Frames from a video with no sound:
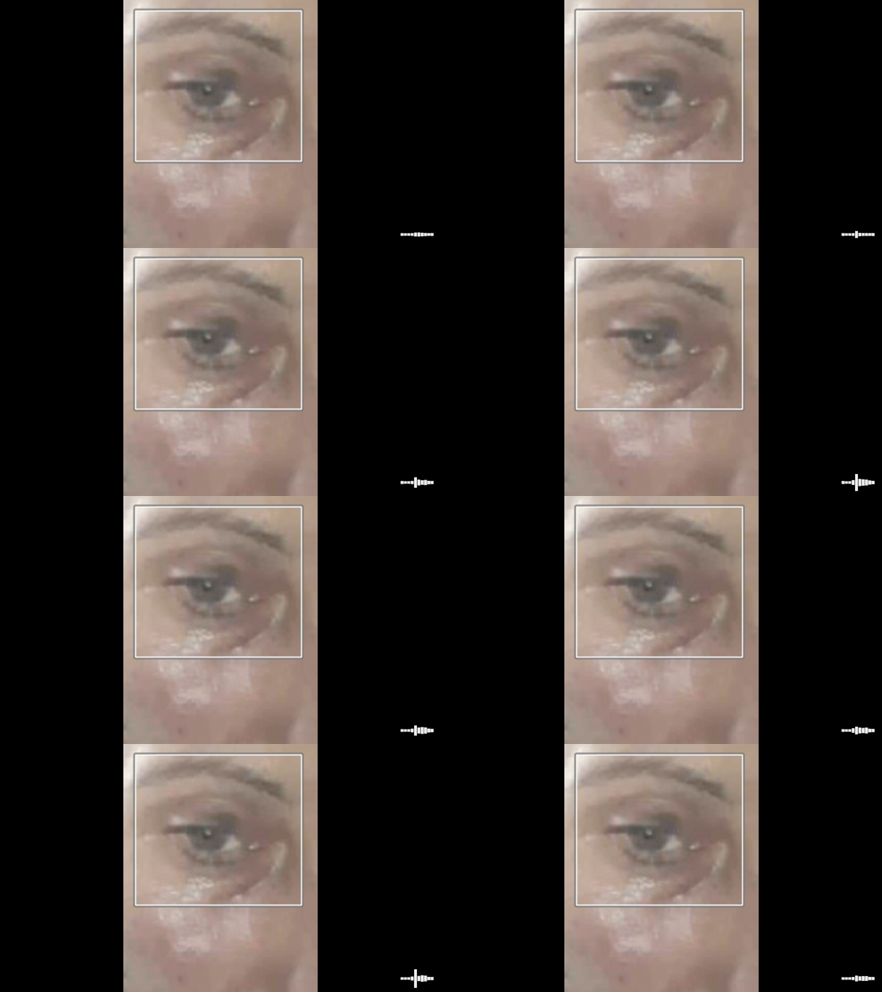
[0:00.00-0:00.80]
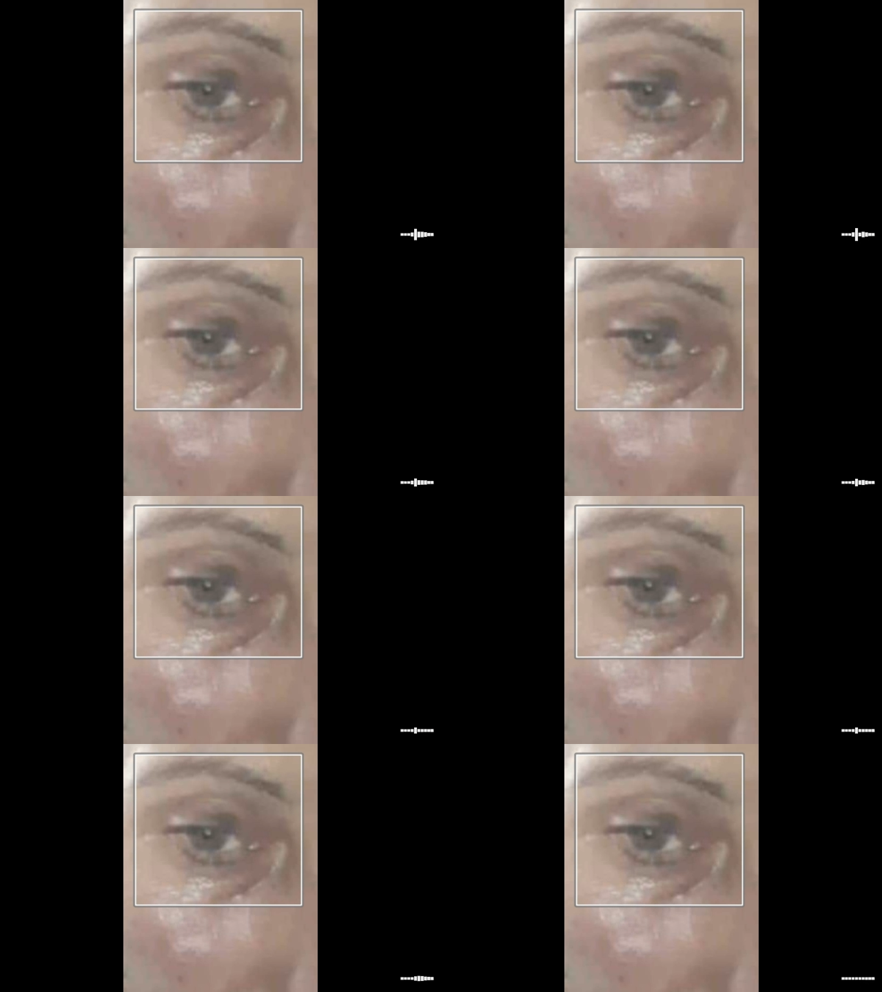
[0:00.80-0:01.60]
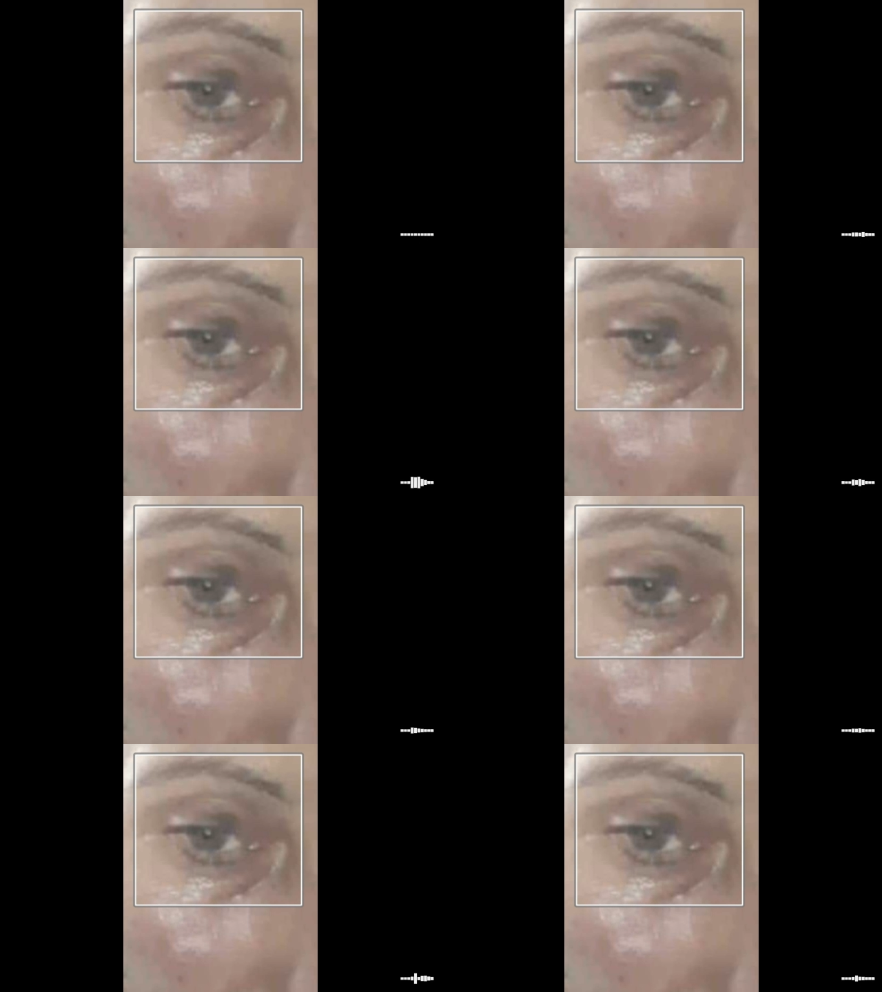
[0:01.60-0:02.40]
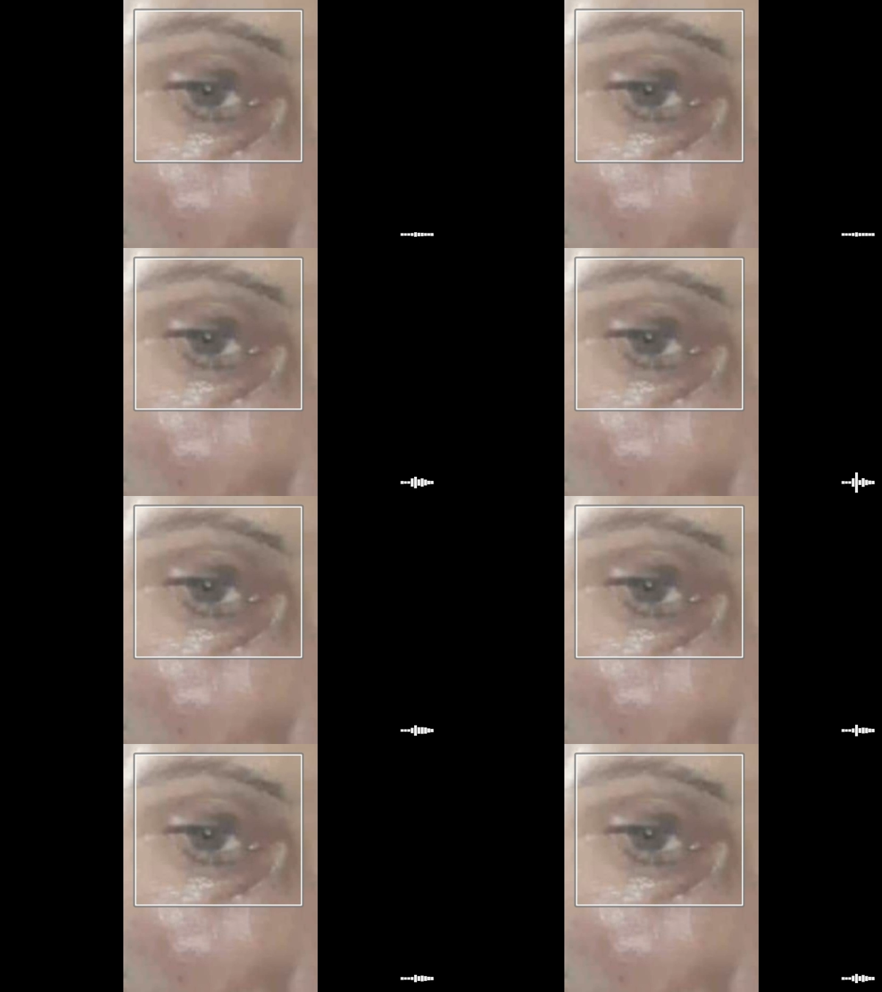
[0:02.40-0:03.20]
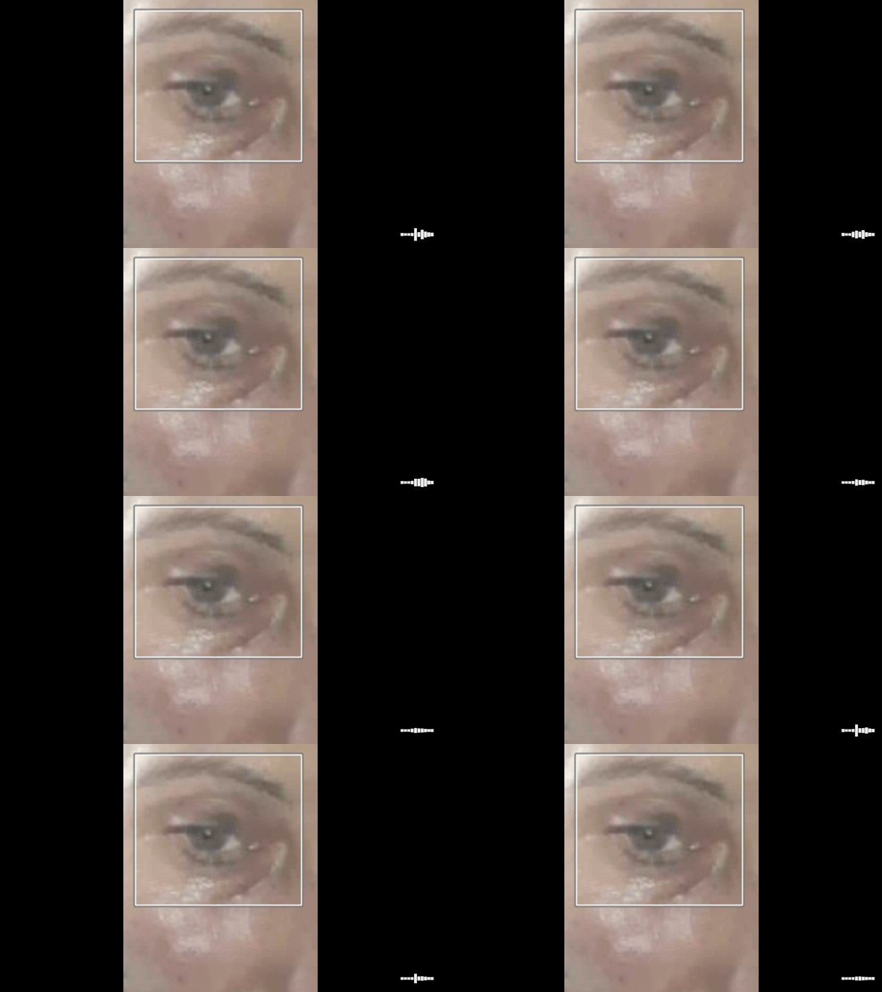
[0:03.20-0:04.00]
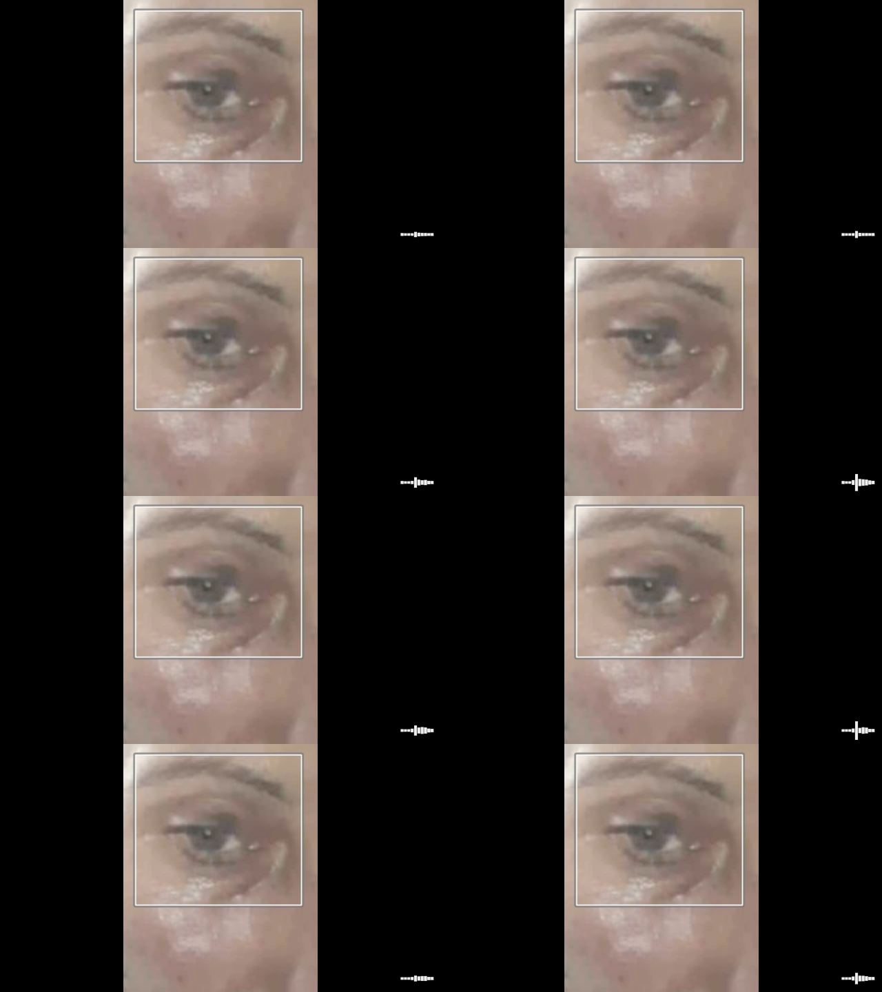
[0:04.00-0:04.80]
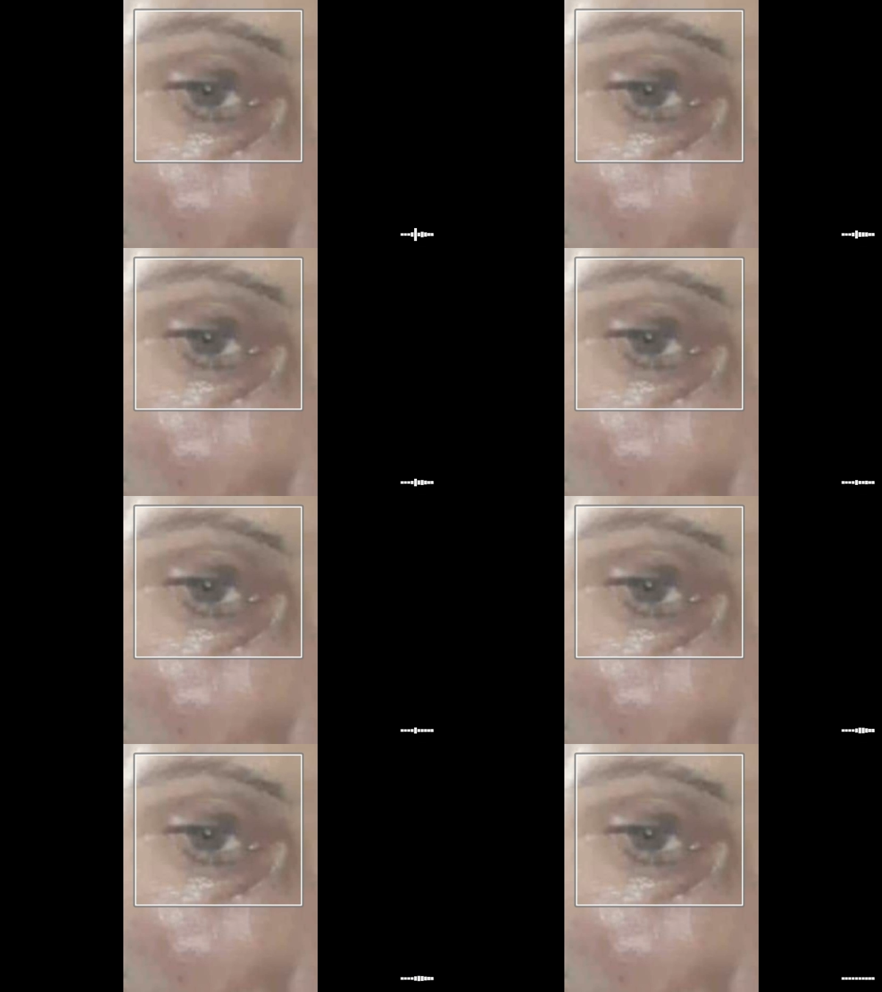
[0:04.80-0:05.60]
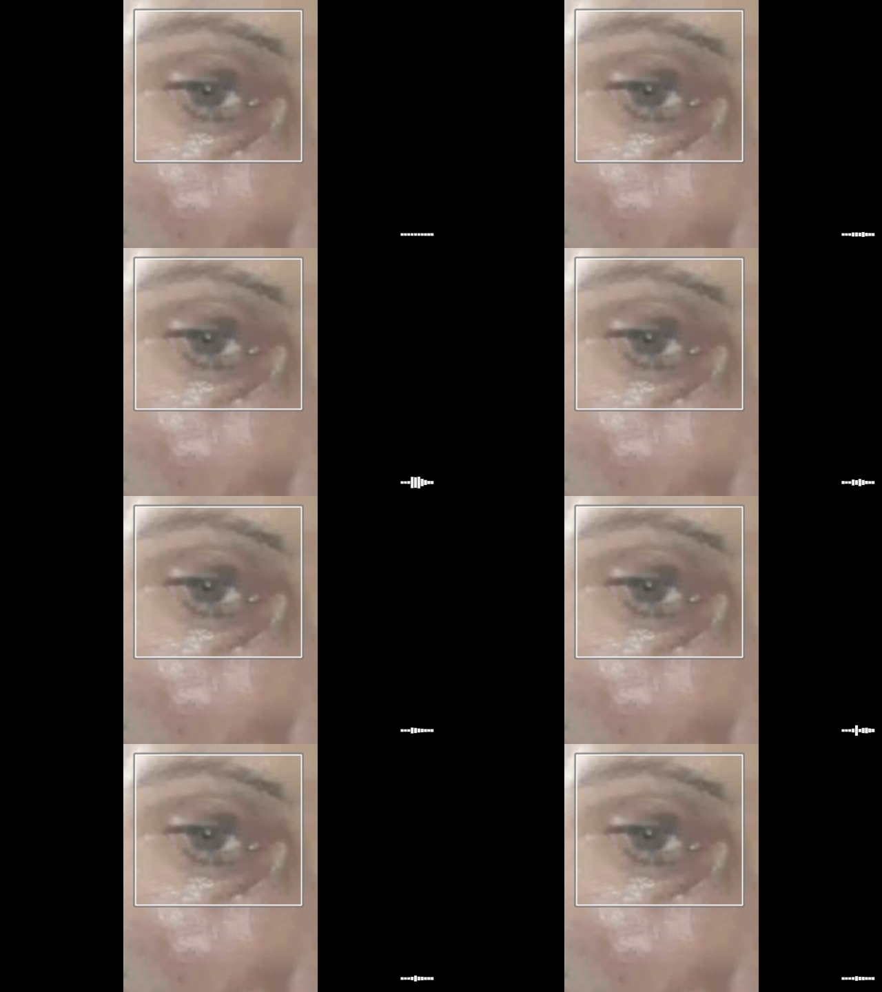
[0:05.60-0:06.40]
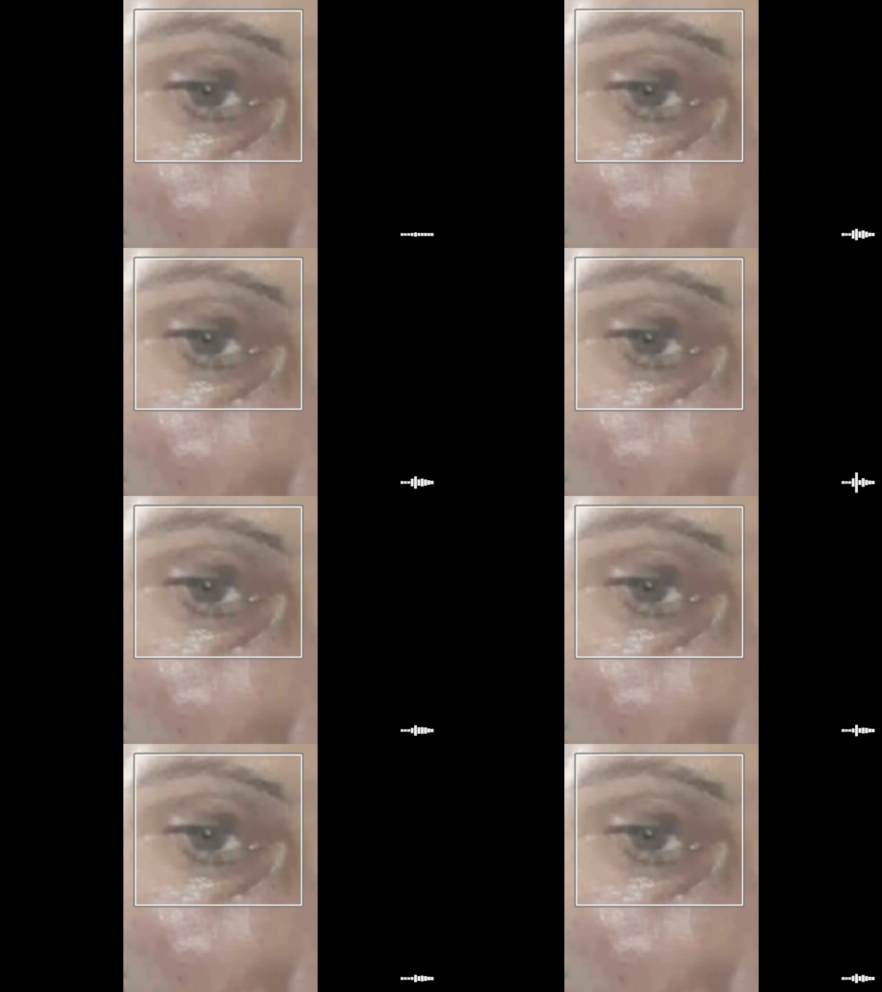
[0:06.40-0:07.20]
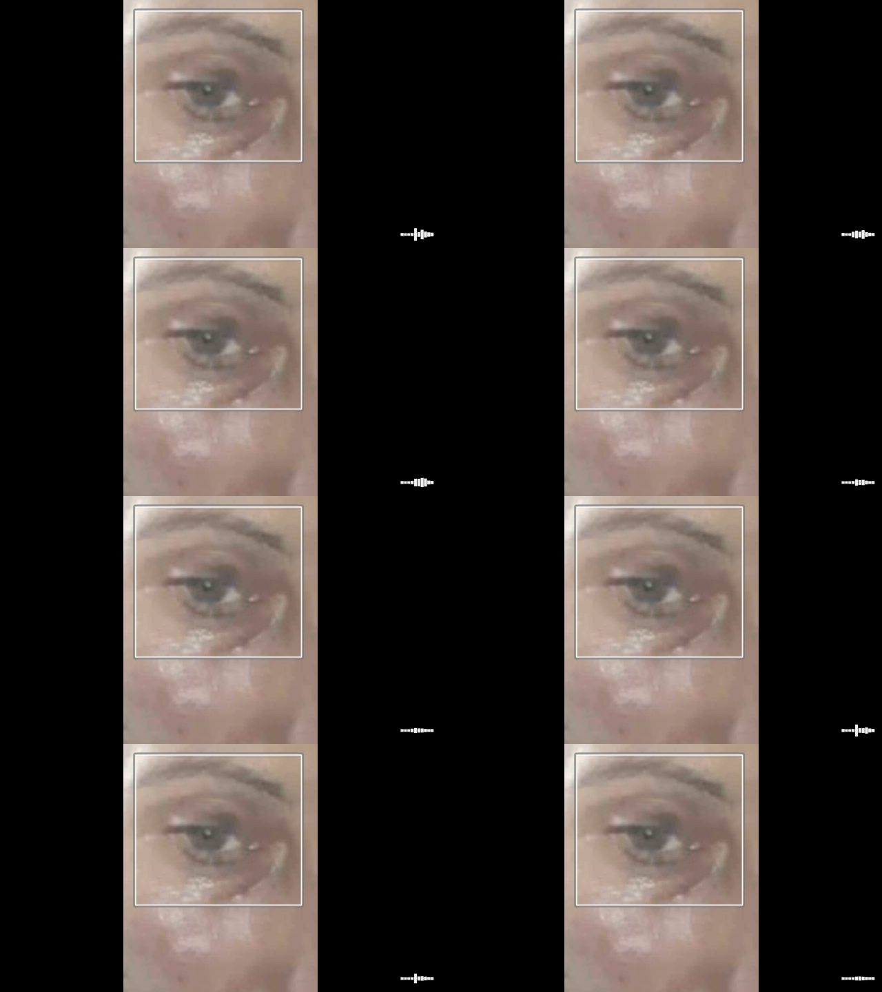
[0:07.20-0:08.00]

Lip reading: (no speaker visible)